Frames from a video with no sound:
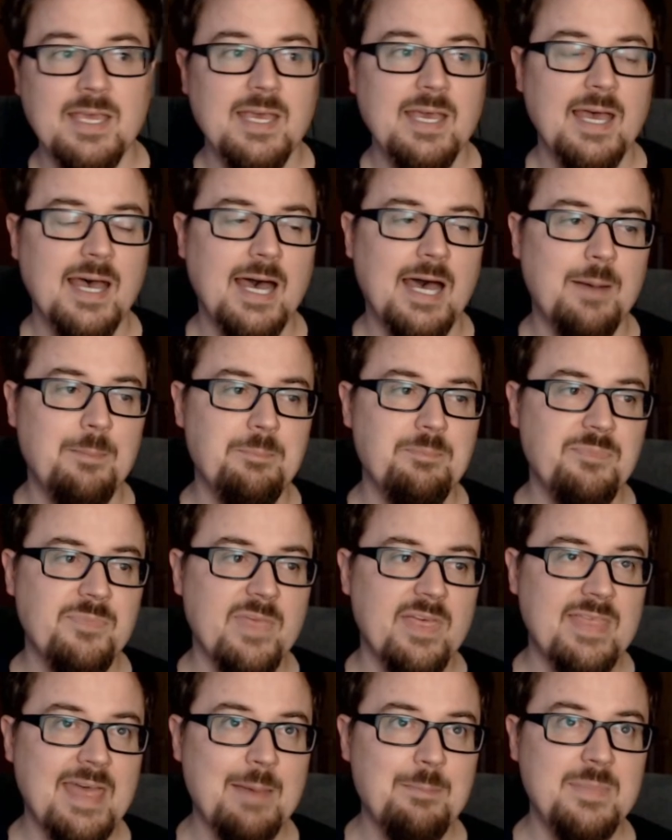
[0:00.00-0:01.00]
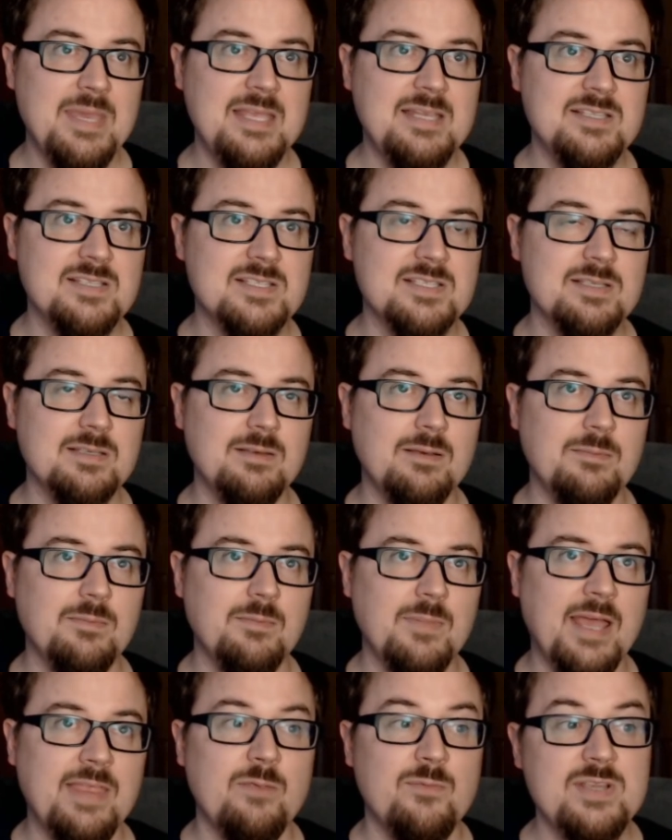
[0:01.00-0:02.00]
That means,
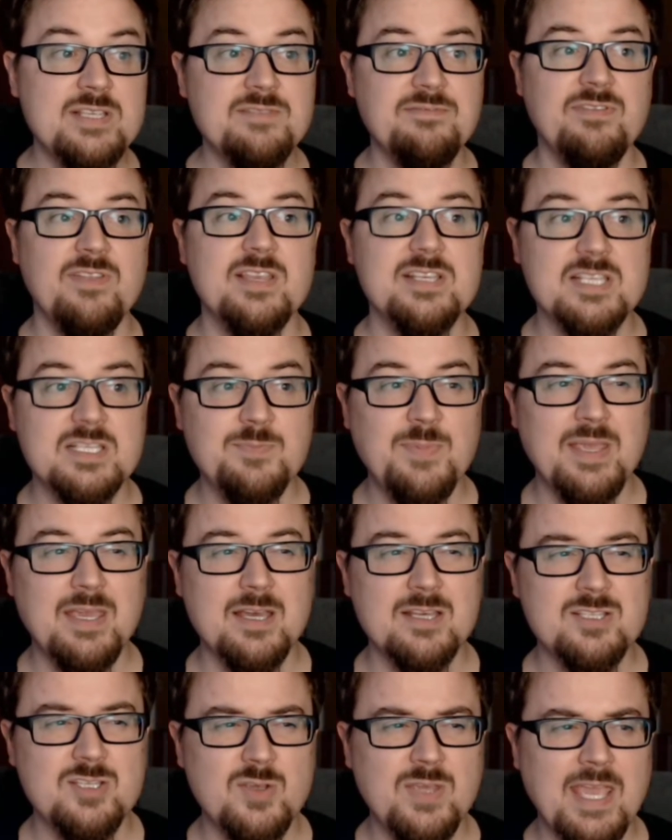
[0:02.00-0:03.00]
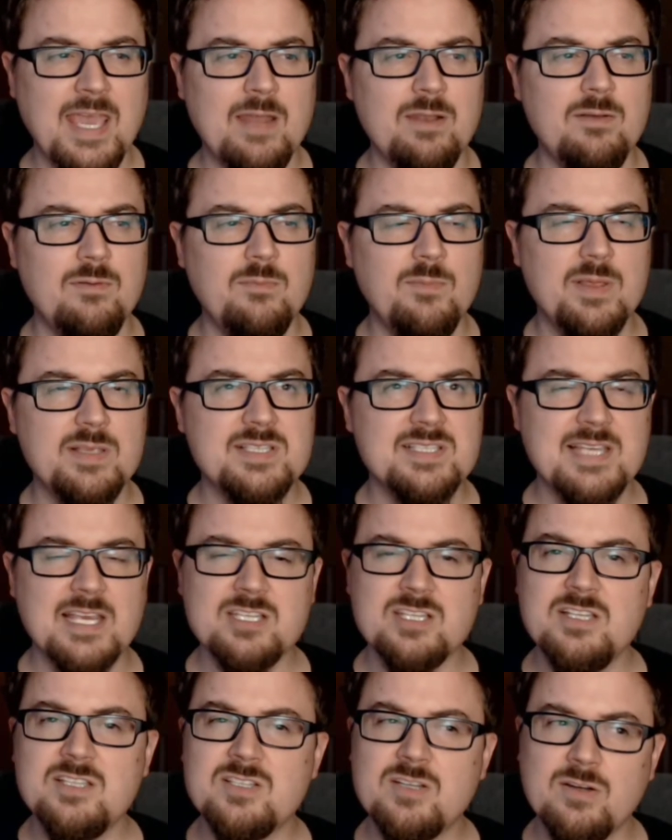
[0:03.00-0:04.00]
and the reason for this is because
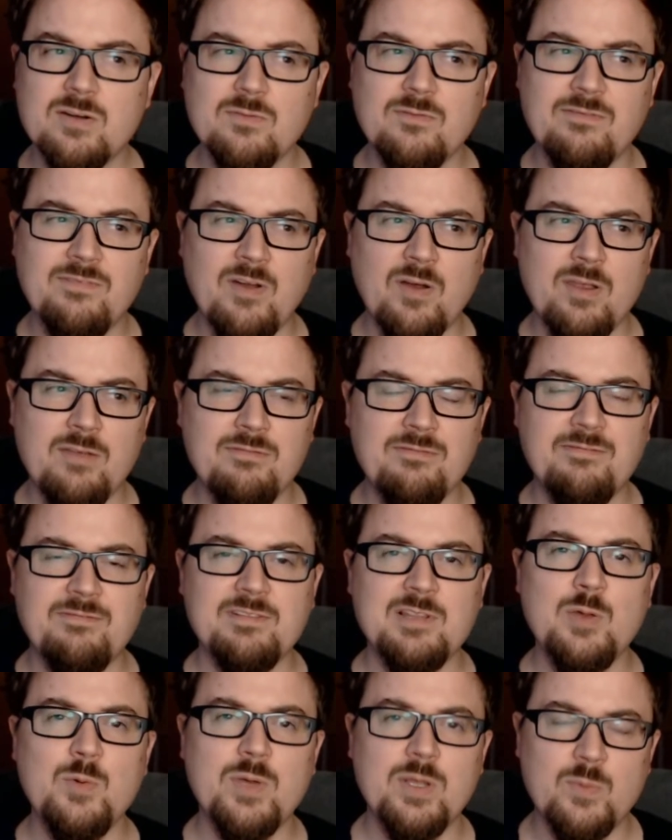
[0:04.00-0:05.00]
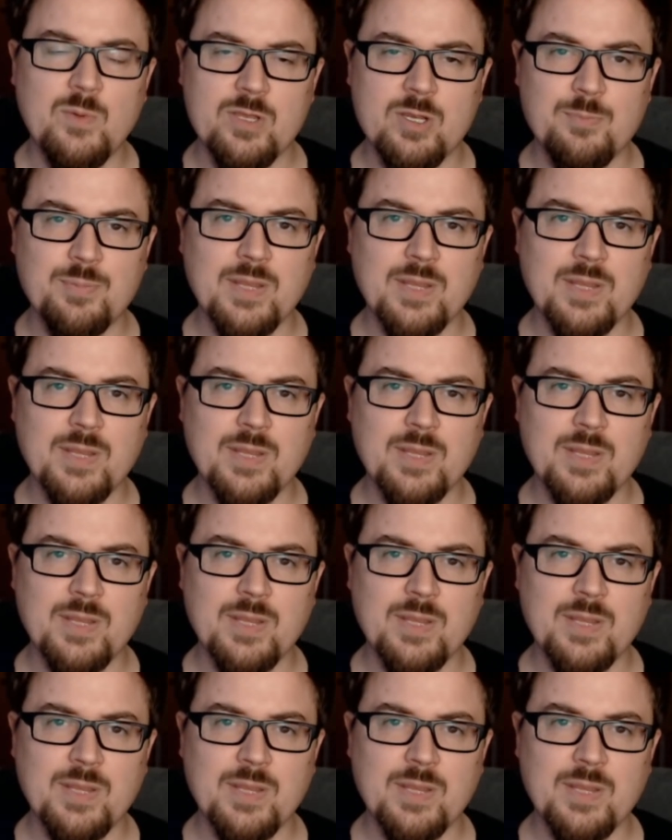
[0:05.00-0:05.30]
sessions are very fluid when you're playing